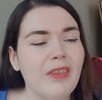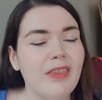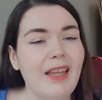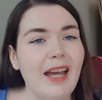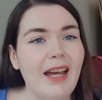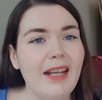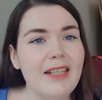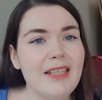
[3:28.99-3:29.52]

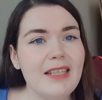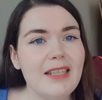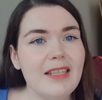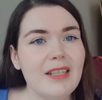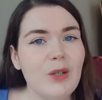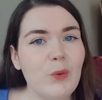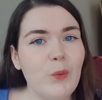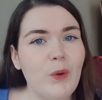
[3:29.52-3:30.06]
that
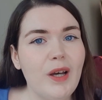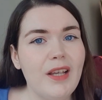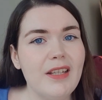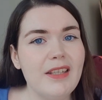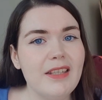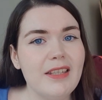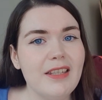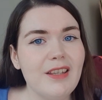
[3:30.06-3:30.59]

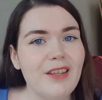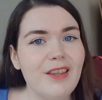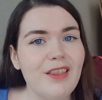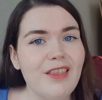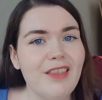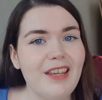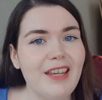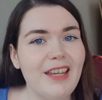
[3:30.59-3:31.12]
was
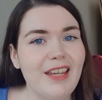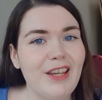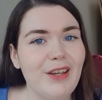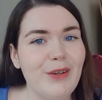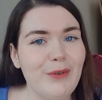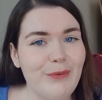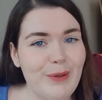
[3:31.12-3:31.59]
the